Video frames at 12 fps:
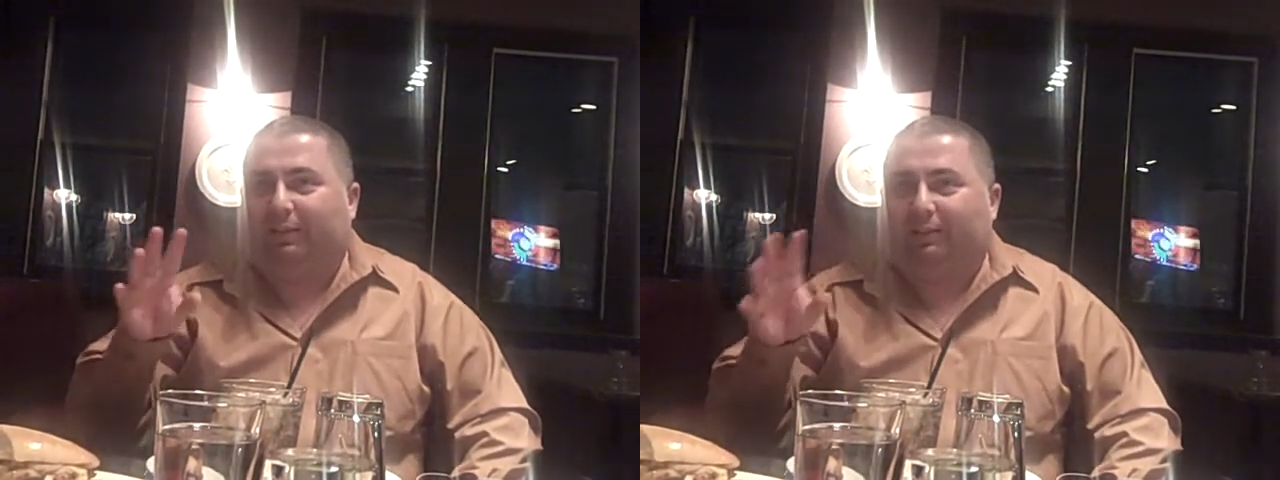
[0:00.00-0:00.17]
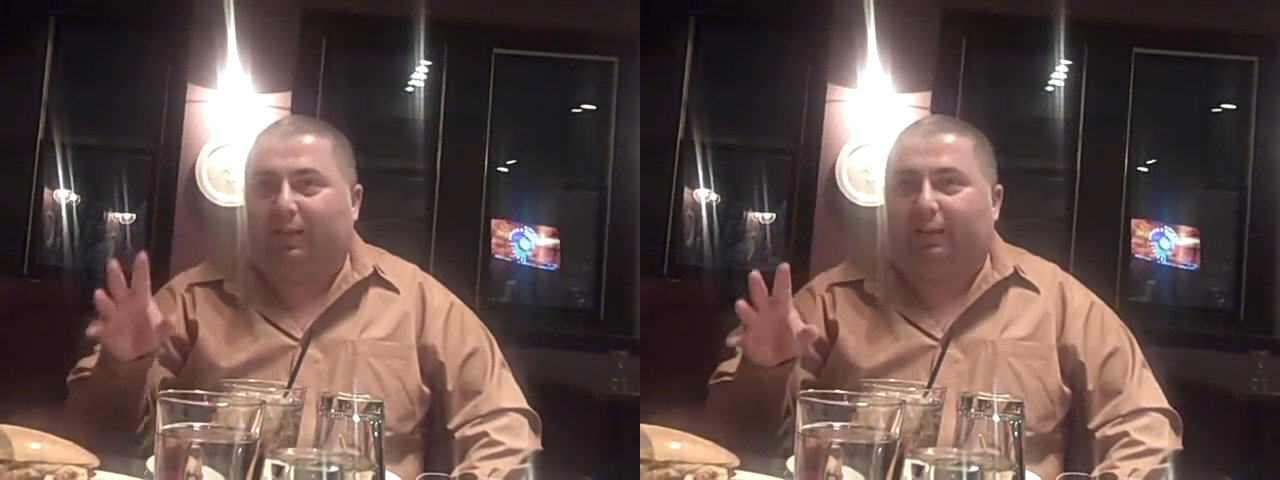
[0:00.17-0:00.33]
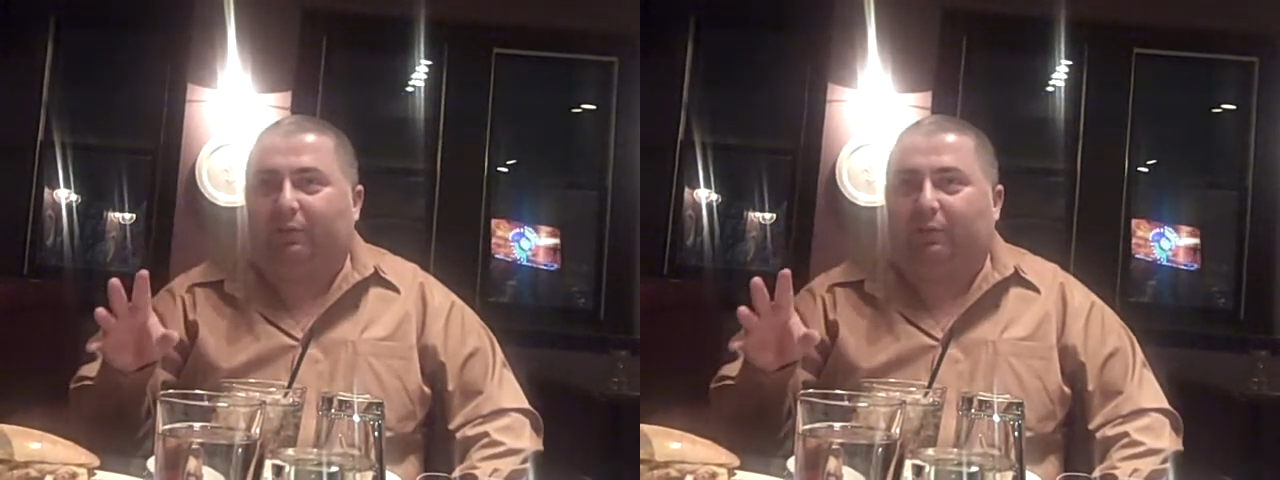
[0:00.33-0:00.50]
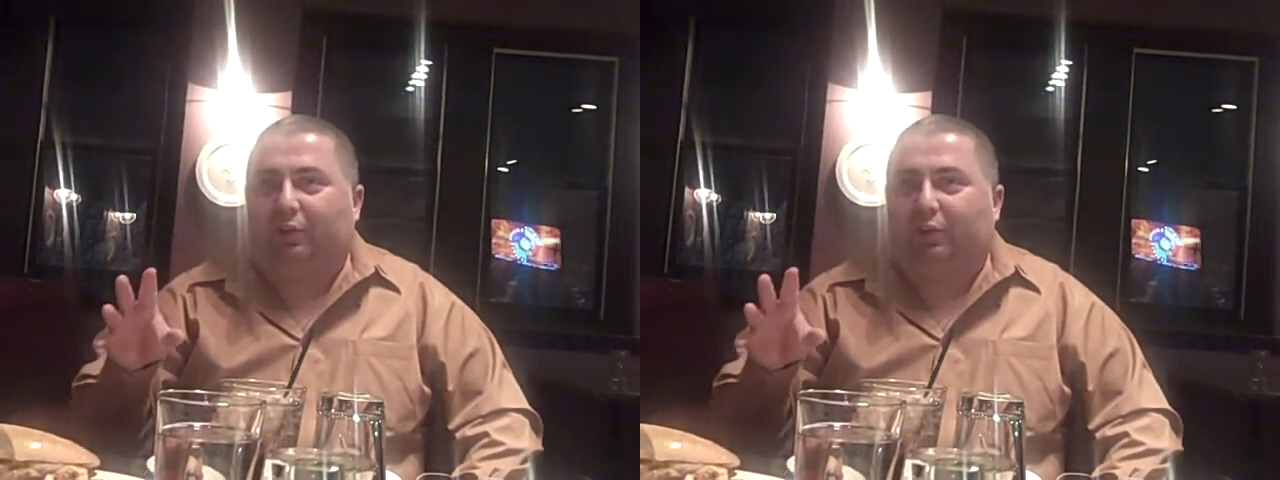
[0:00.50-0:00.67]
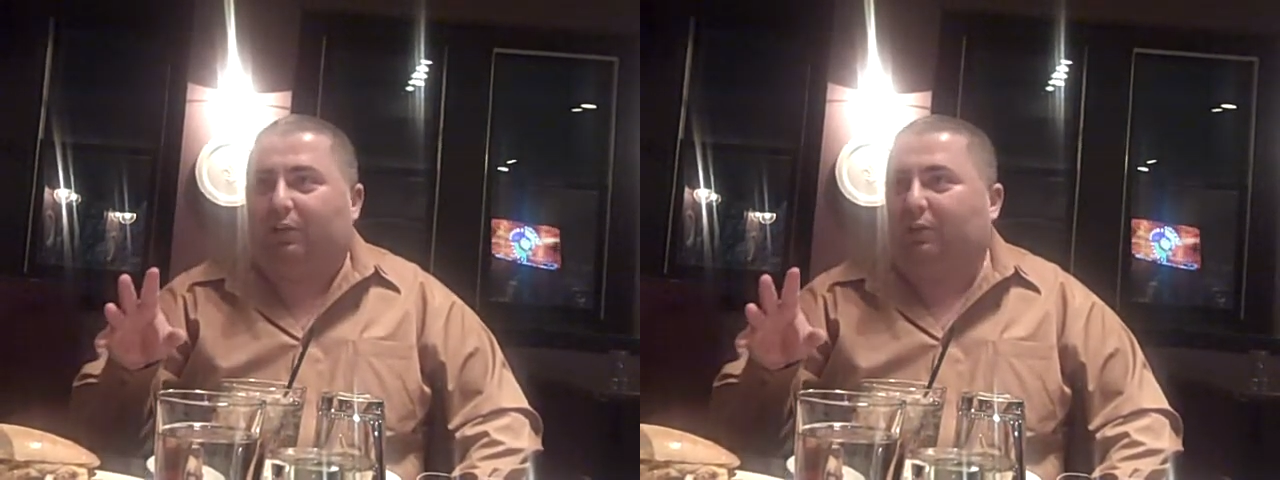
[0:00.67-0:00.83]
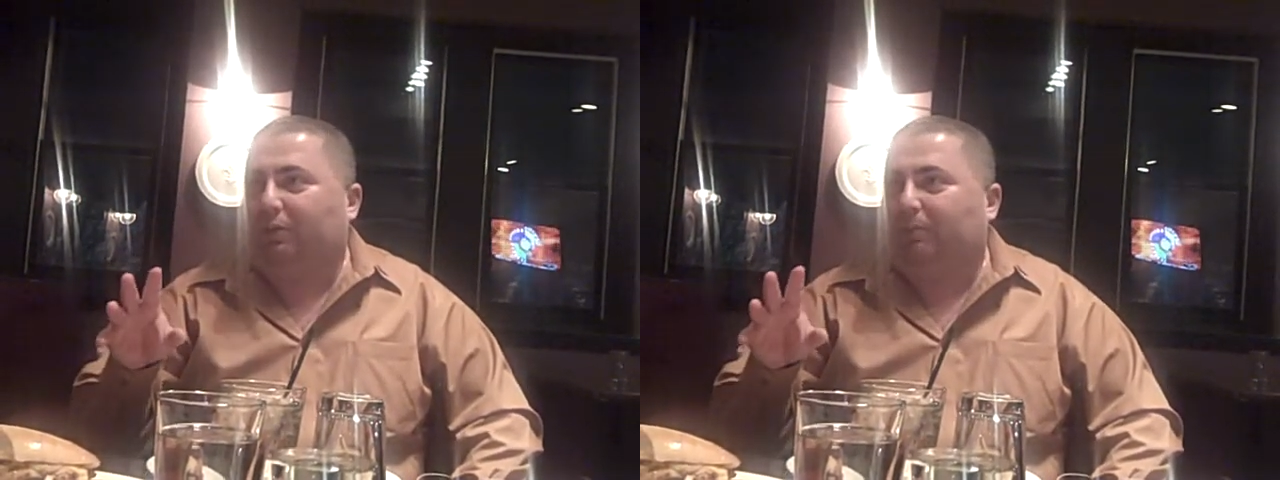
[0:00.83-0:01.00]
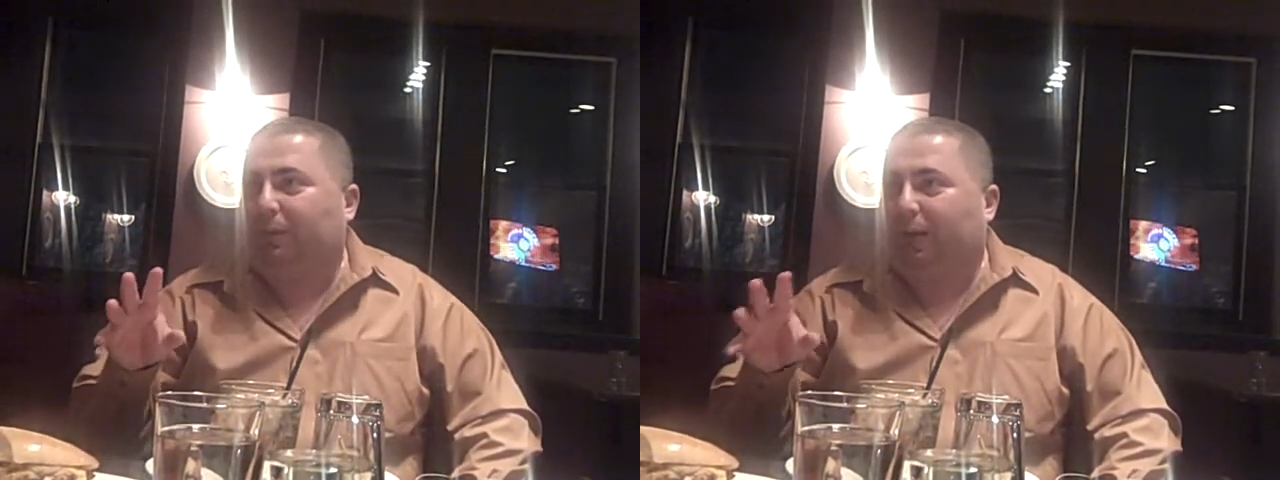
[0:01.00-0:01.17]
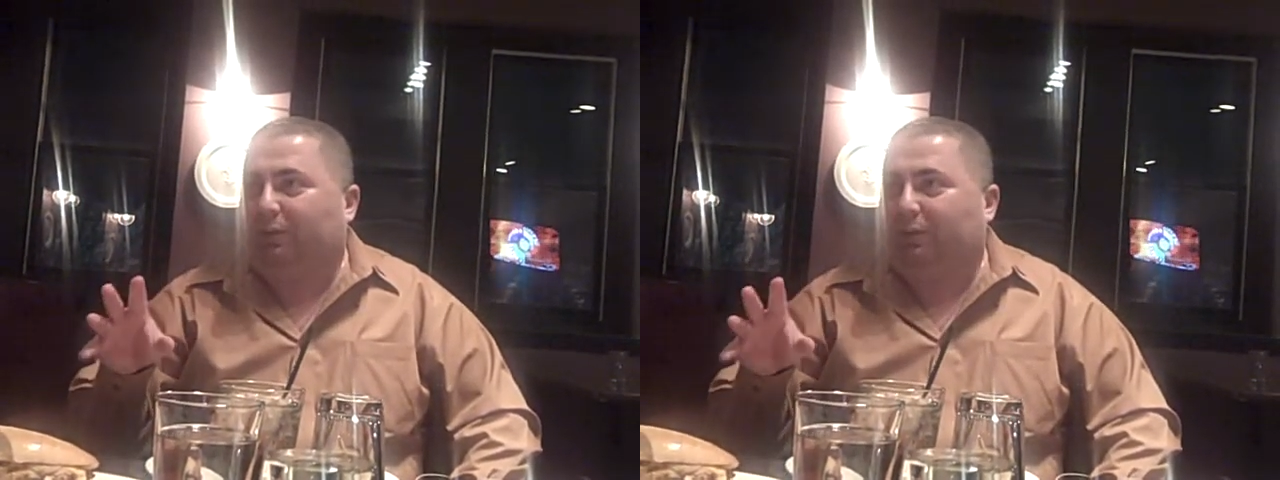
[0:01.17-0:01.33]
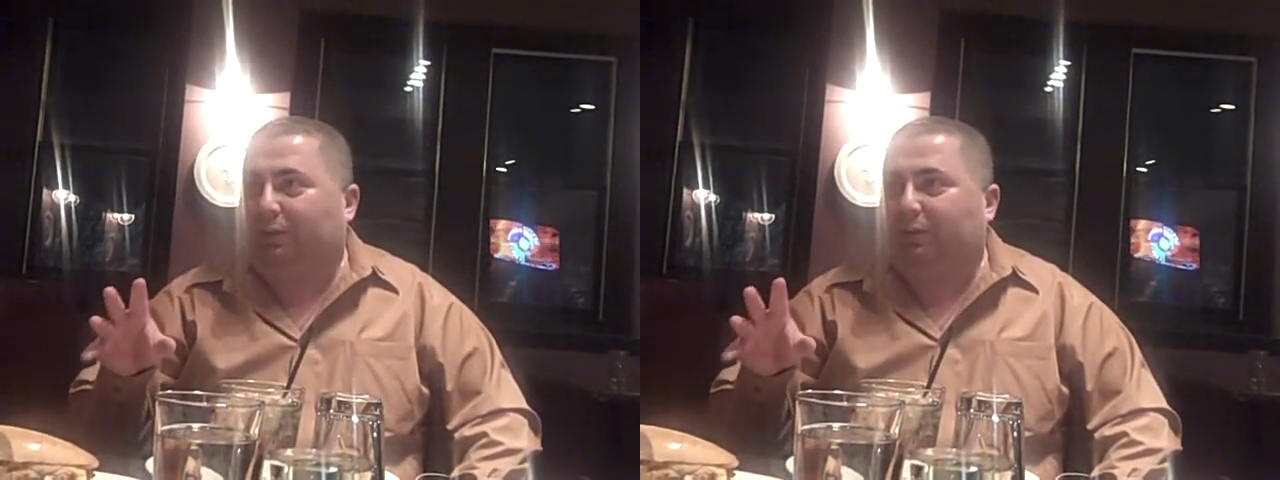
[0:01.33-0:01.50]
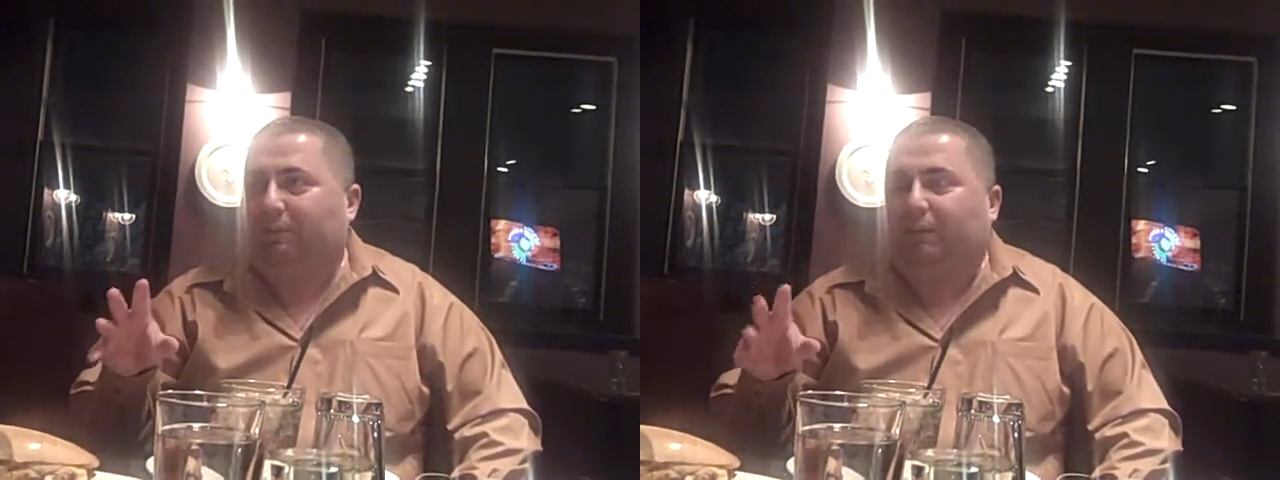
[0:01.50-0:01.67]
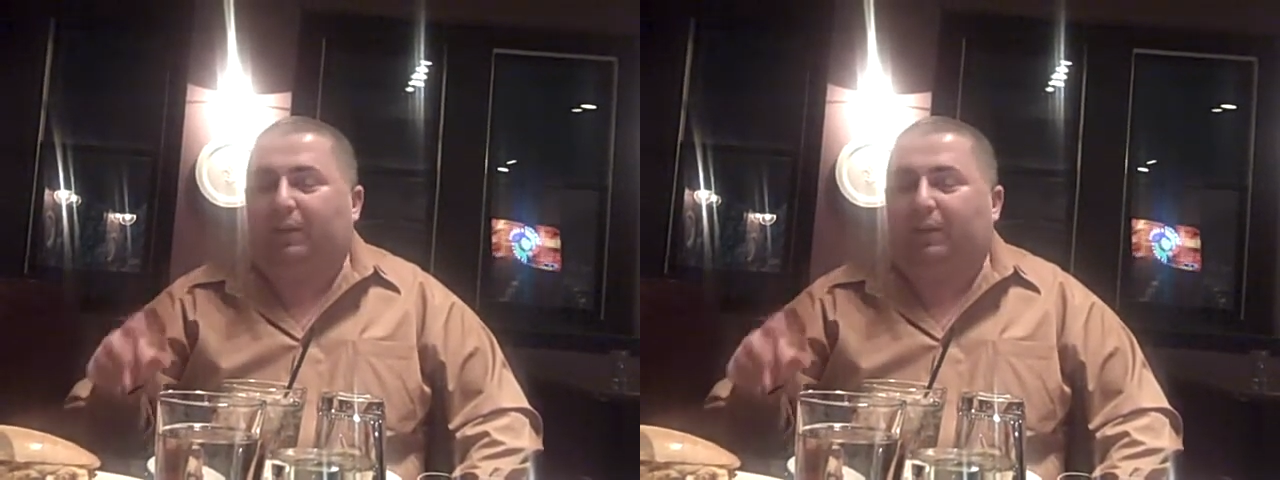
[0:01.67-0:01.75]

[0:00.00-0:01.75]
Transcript: He's a television pastor,